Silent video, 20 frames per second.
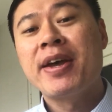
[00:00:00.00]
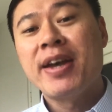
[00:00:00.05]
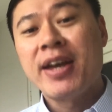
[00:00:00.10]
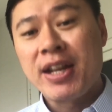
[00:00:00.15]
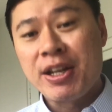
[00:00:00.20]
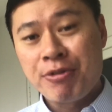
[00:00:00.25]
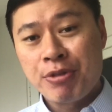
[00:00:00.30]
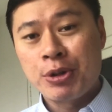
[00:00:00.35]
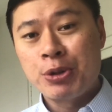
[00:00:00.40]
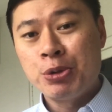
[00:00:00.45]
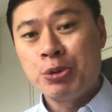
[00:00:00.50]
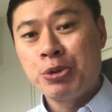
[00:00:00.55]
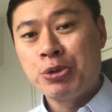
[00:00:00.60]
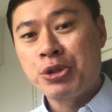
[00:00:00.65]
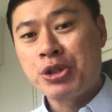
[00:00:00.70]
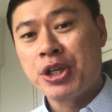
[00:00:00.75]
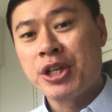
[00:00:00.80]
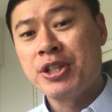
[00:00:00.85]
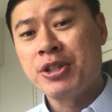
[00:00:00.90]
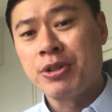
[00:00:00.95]
And if you're new to
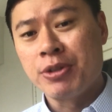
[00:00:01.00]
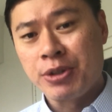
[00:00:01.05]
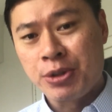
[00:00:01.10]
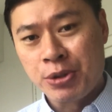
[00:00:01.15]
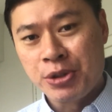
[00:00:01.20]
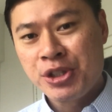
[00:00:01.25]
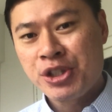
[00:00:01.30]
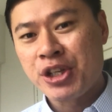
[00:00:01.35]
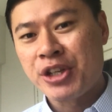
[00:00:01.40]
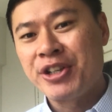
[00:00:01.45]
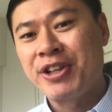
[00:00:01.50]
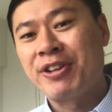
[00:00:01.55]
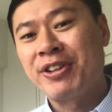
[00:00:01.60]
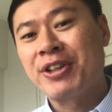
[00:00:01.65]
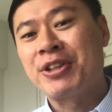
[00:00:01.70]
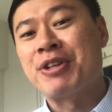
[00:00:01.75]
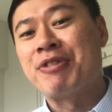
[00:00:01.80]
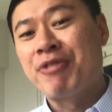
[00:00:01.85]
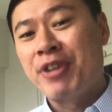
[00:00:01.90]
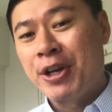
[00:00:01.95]
this channel, I'd
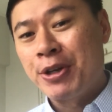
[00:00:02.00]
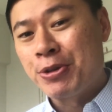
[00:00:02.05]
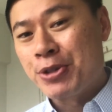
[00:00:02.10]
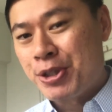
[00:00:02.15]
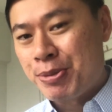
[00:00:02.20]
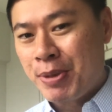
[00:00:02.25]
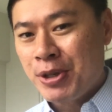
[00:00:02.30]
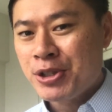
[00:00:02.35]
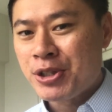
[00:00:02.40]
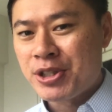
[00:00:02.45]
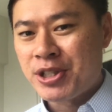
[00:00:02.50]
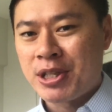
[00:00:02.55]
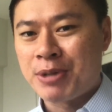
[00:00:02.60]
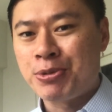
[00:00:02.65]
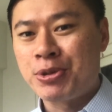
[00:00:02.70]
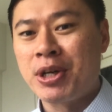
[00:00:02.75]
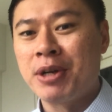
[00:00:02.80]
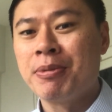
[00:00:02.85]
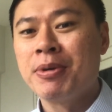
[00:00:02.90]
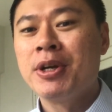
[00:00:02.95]
like to invite you to smash on
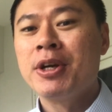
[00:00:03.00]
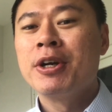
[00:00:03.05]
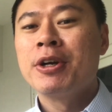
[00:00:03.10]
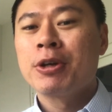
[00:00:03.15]
subscribe,